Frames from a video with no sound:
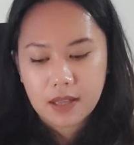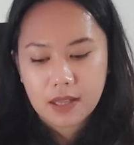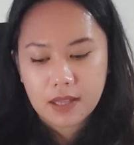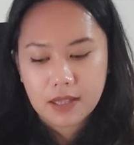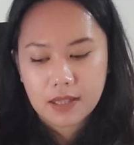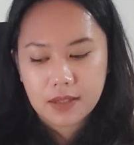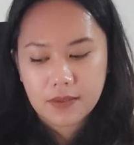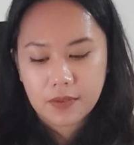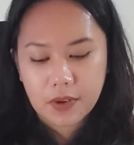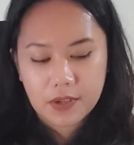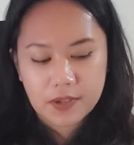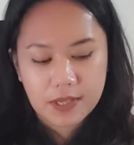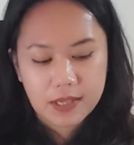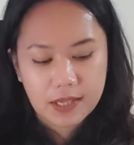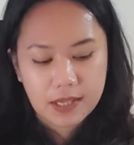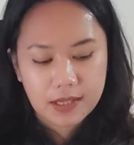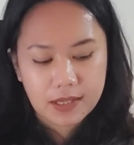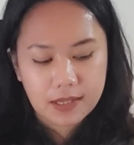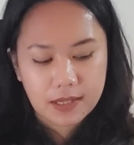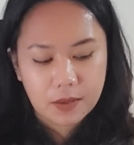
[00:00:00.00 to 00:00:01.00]
That's as far as
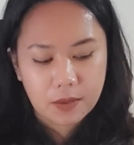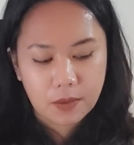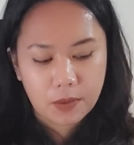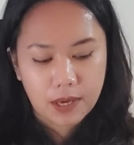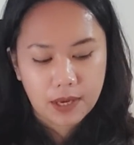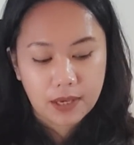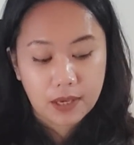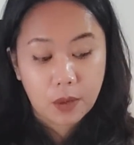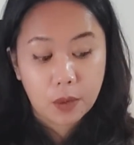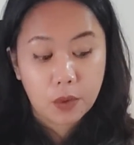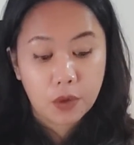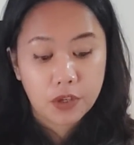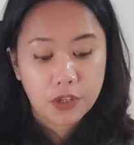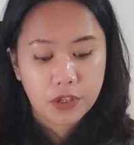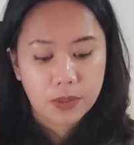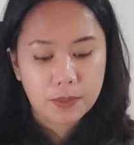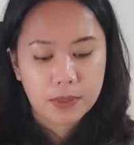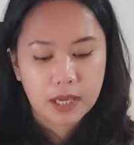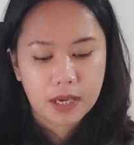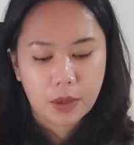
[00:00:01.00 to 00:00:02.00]
I can see right now, or a
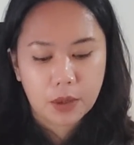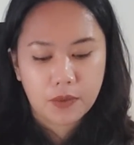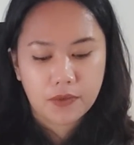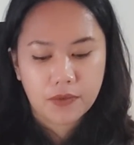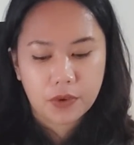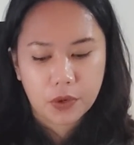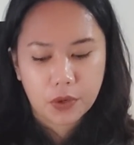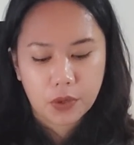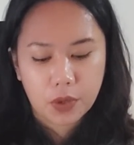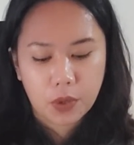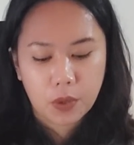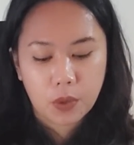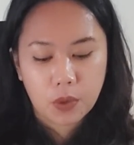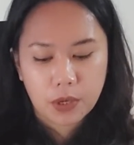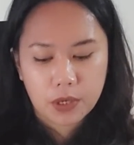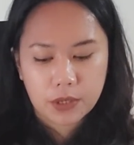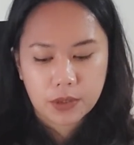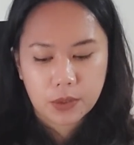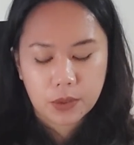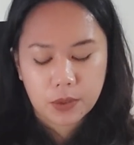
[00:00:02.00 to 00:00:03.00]
Gemini, or a Virgo,
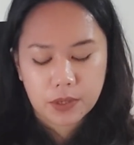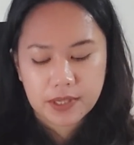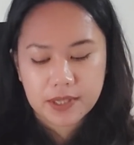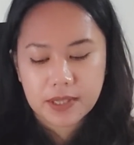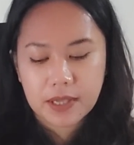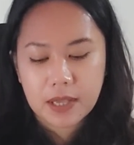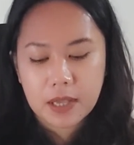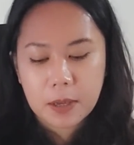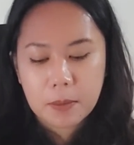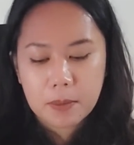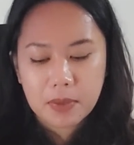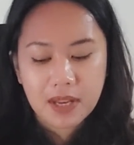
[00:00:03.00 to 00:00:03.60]
or a Taurus.